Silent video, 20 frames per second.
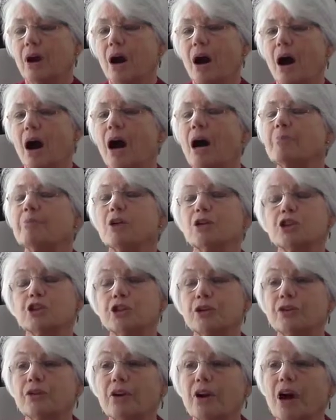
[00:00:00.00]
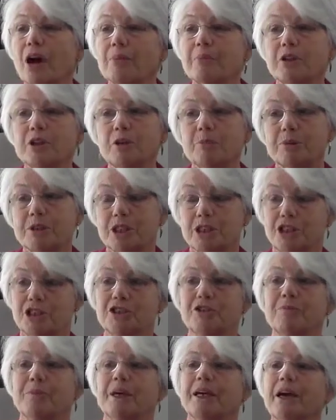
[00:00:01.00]
I'm not sure that I'm in the
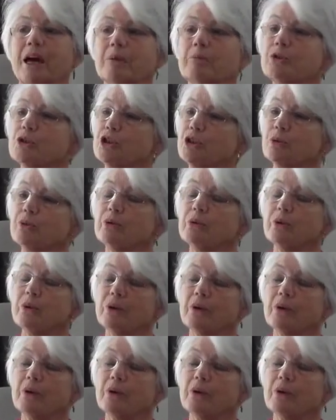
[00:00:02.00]
position of being able to